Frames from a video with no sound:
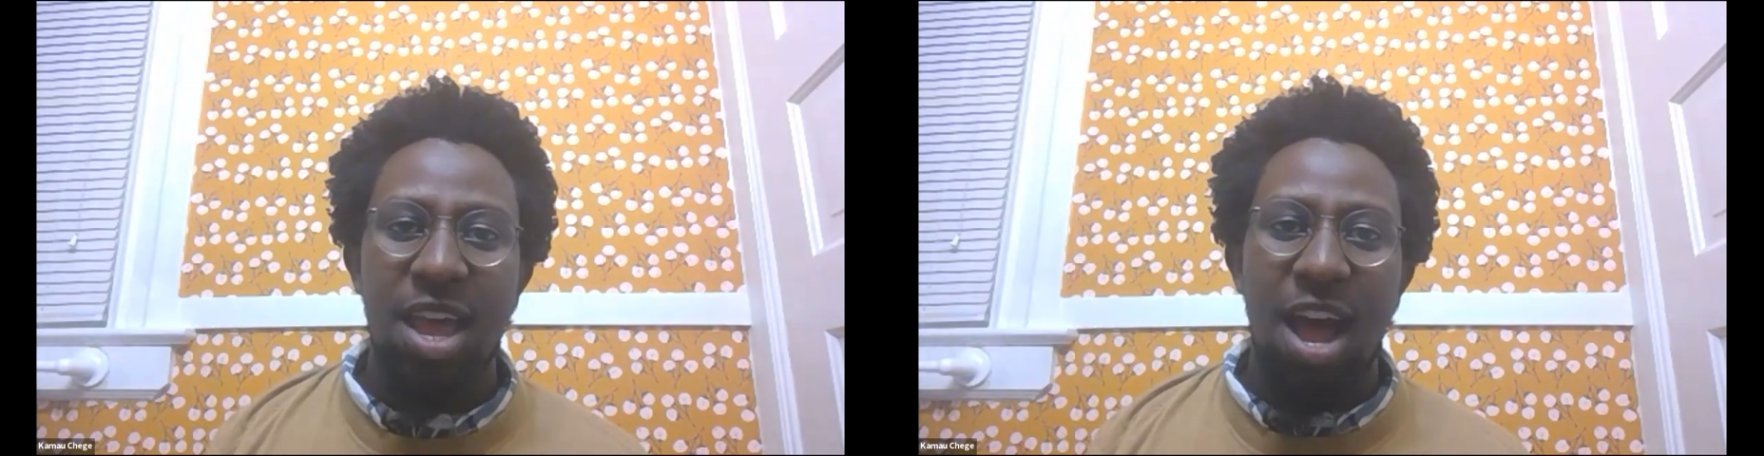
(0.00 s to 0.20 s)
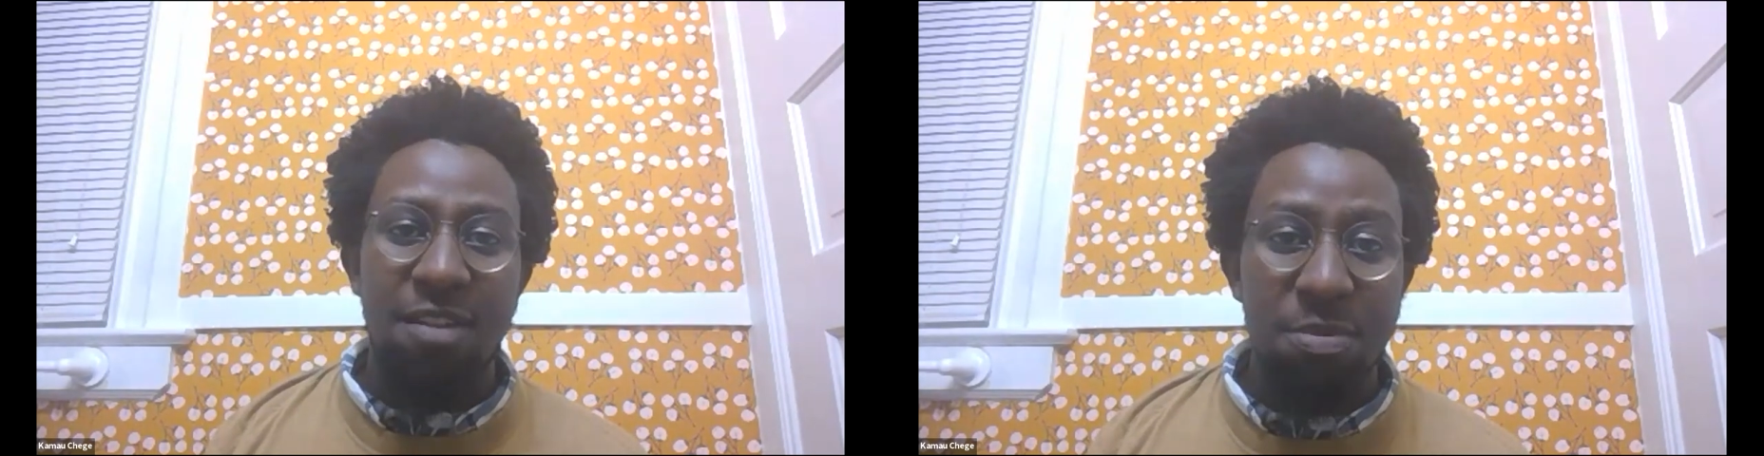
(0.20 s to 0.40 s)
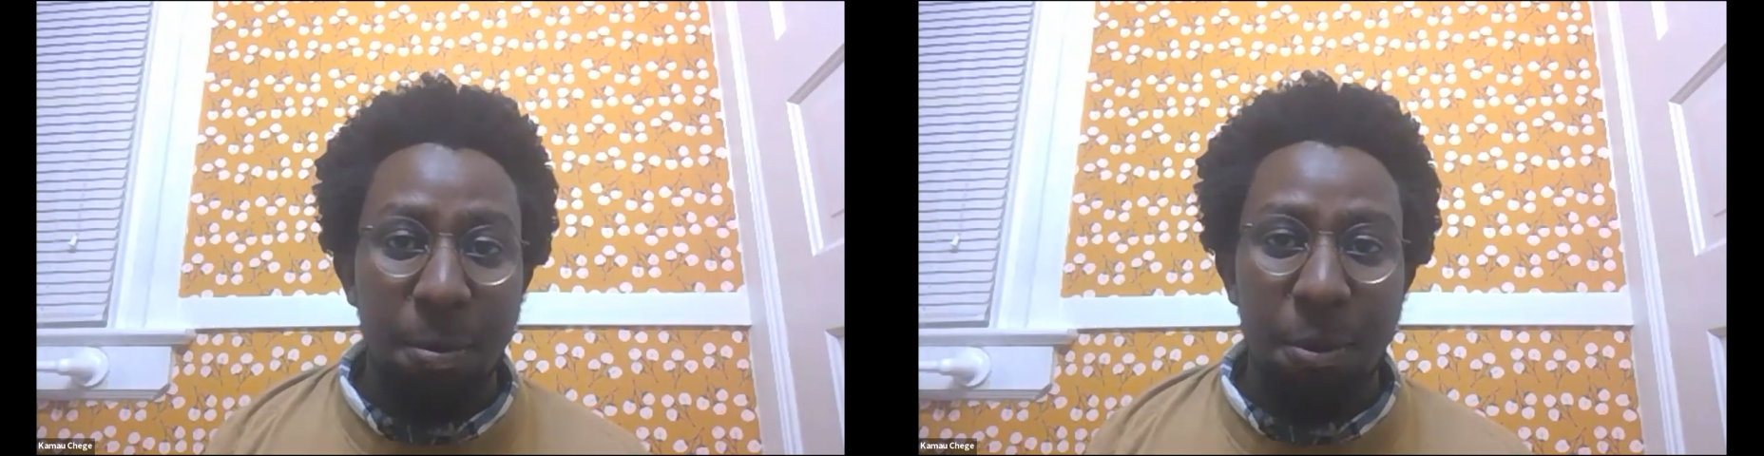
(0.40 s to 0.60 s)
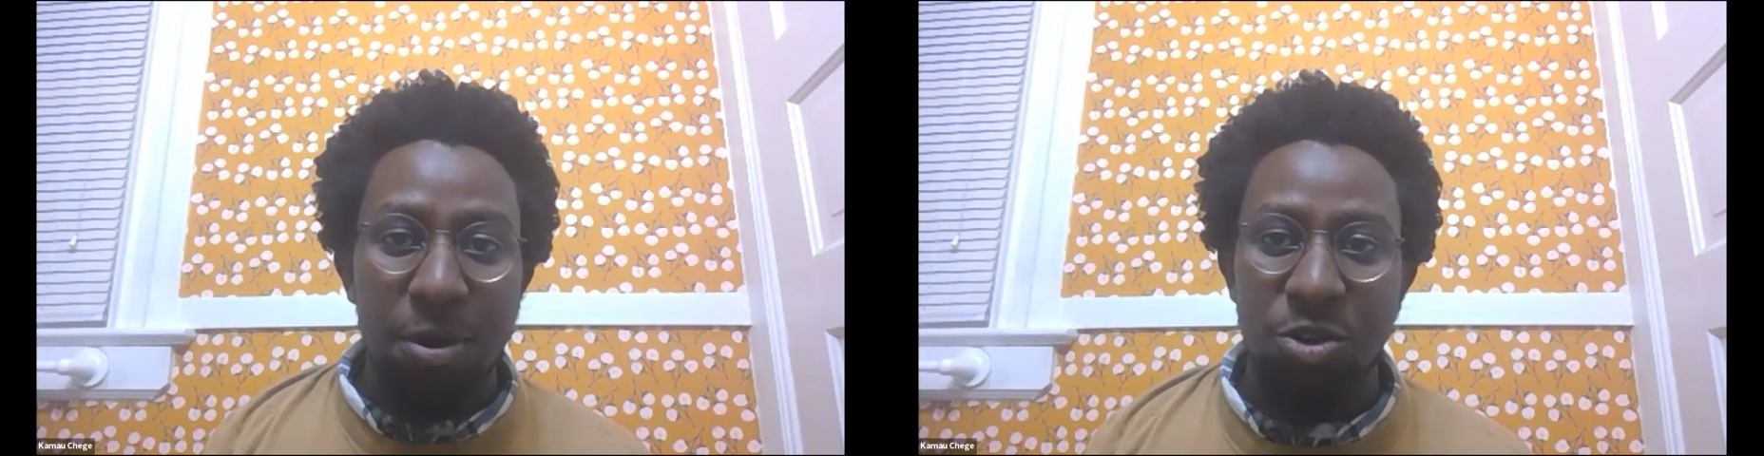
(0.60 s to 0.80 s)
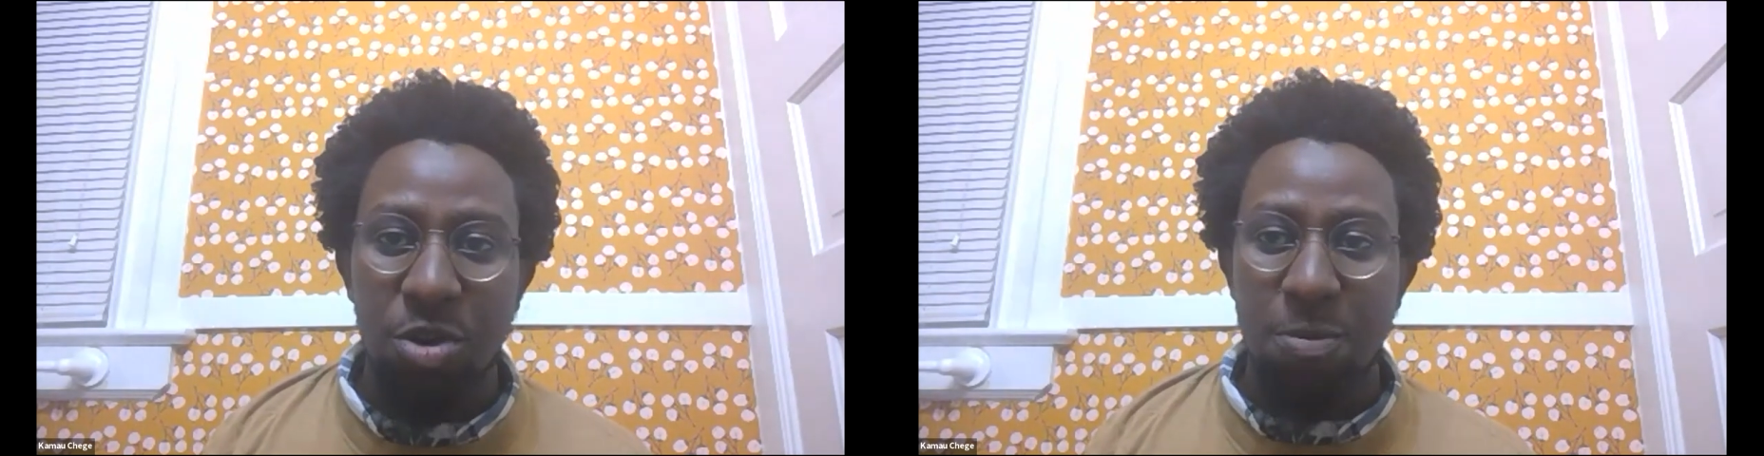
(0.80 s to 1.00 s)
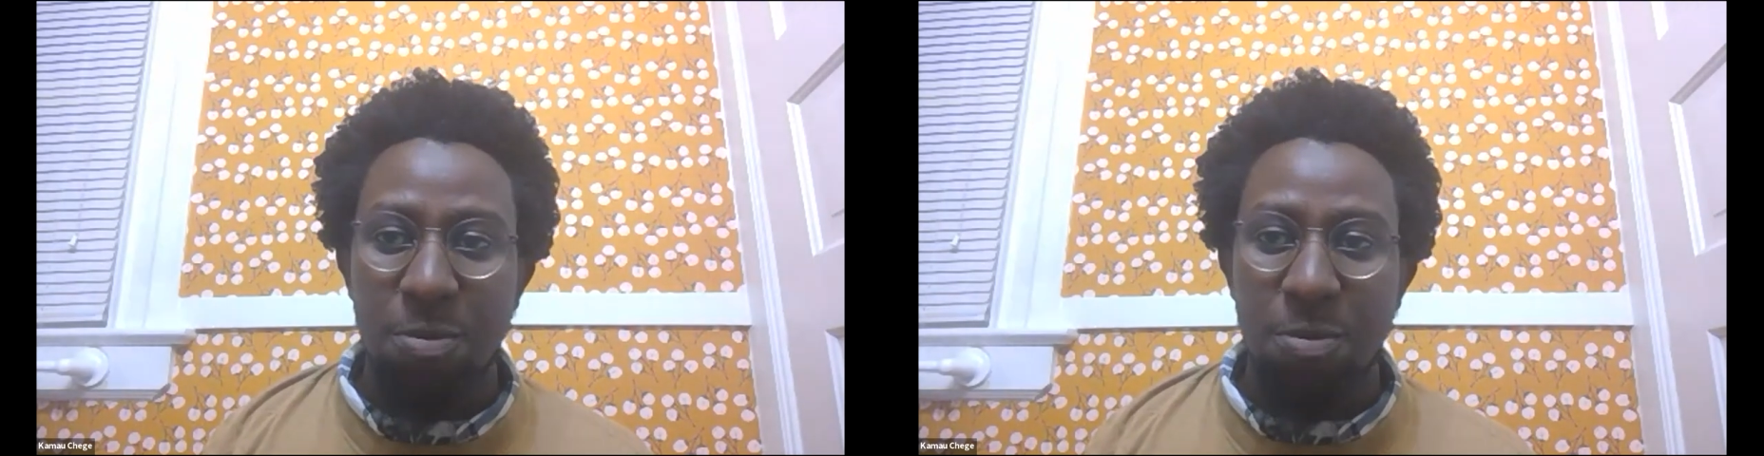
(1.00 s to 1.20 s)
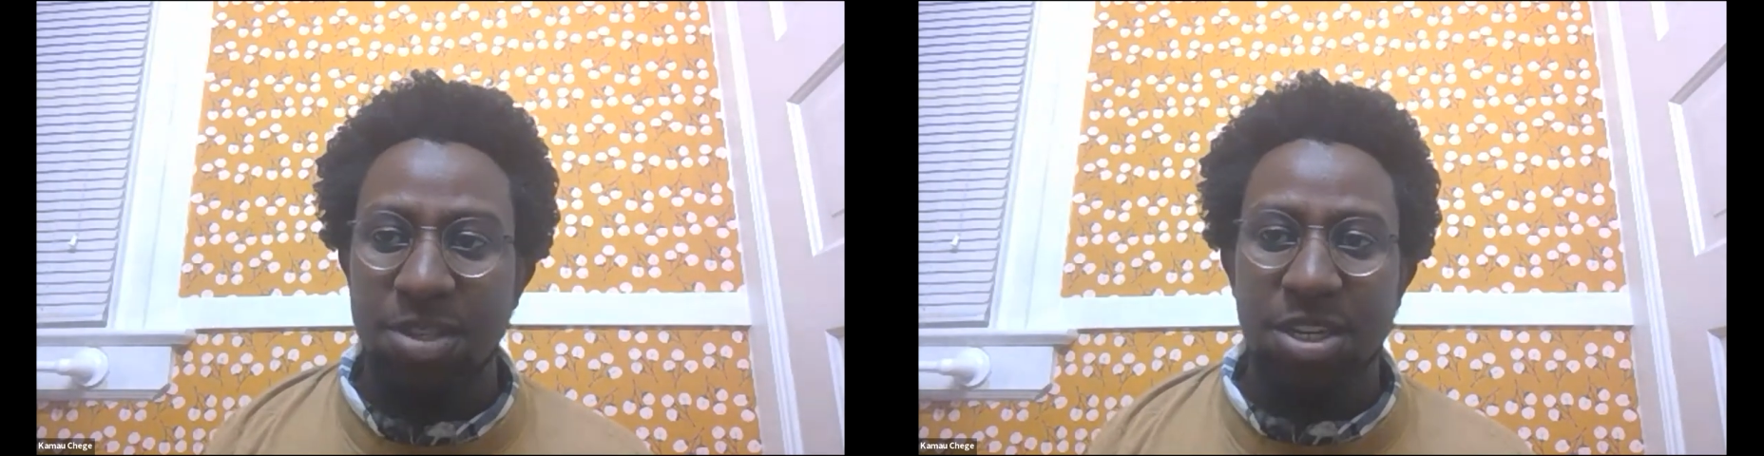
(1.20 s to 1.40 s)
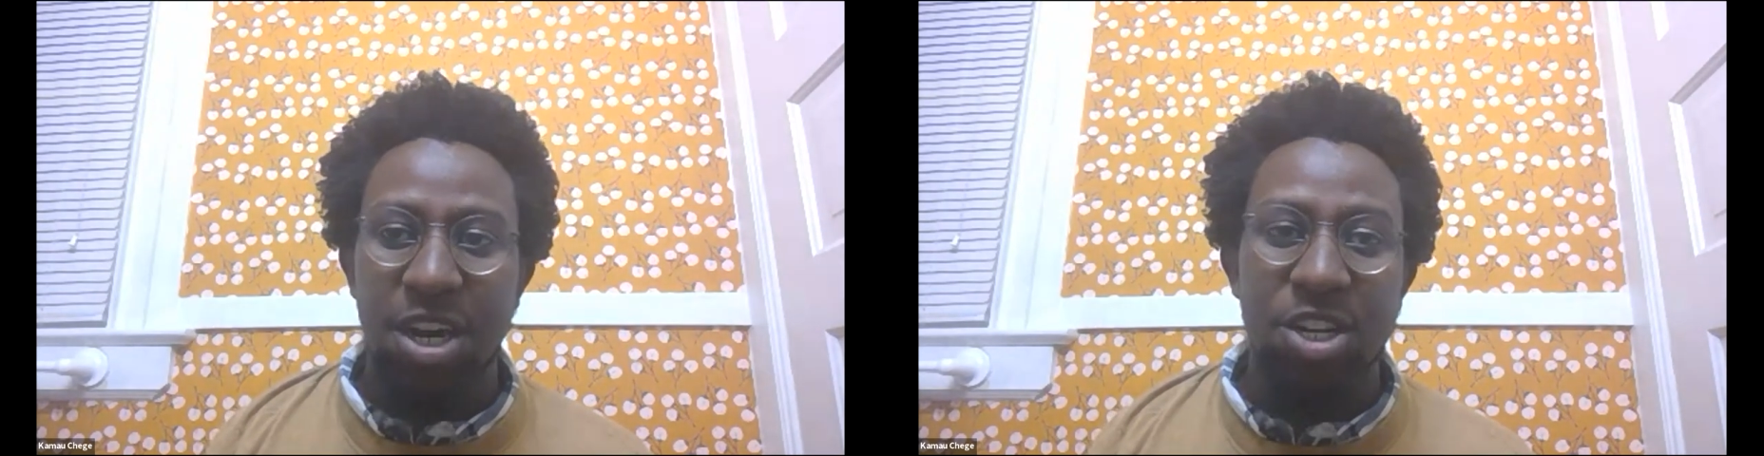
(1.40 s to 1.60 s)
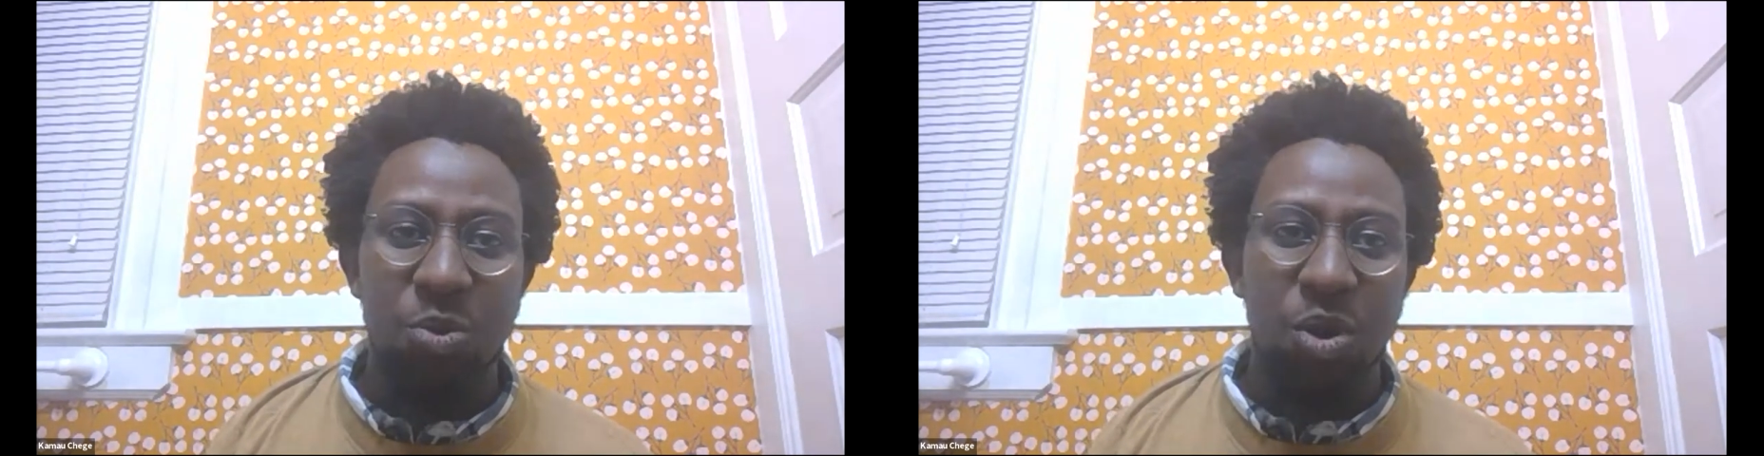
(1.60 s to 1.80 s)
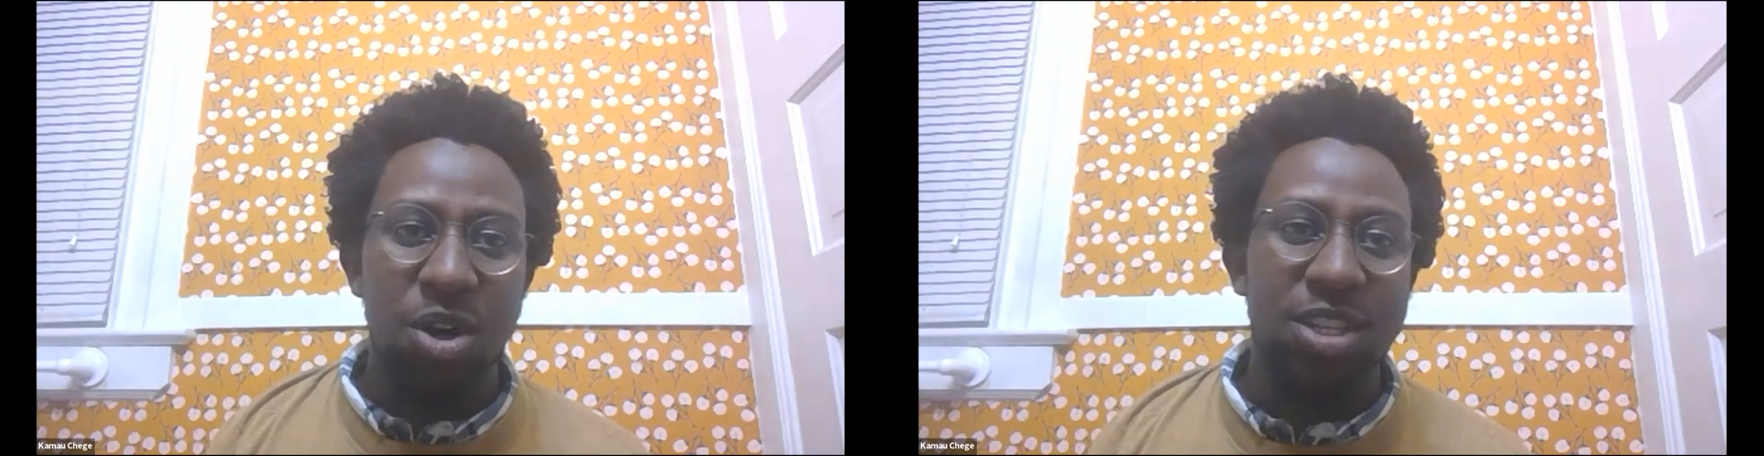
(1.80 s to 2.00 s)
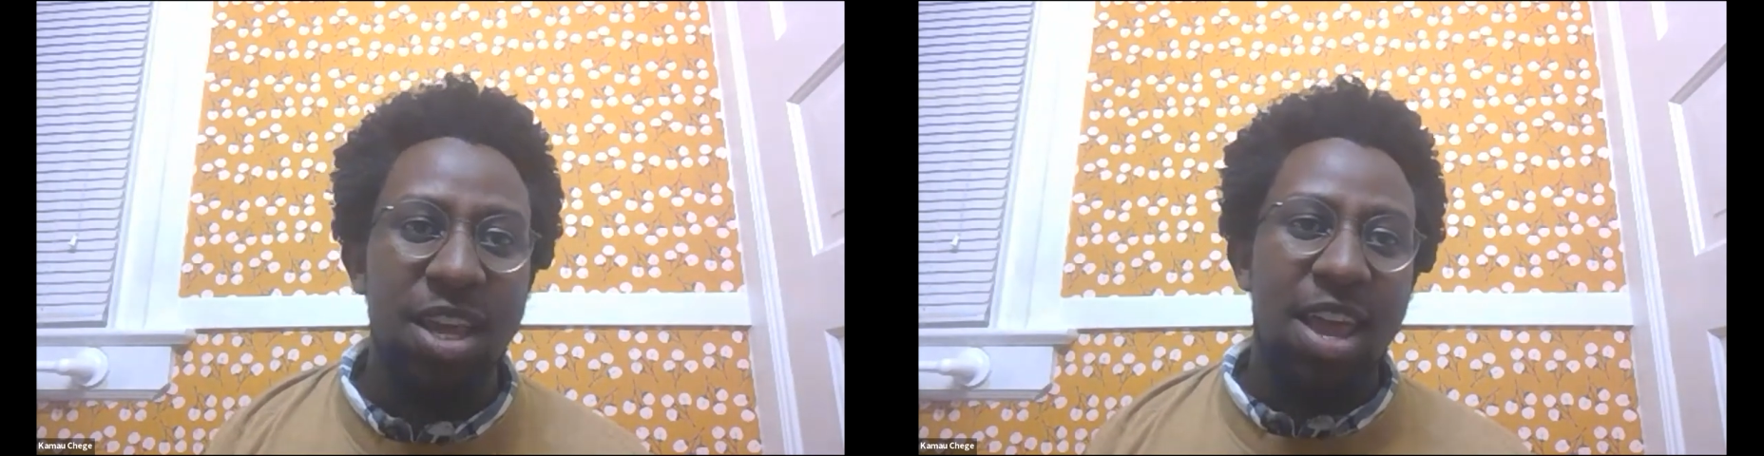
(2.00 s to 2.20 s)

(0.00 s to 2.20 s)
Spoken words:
having proportional representation works,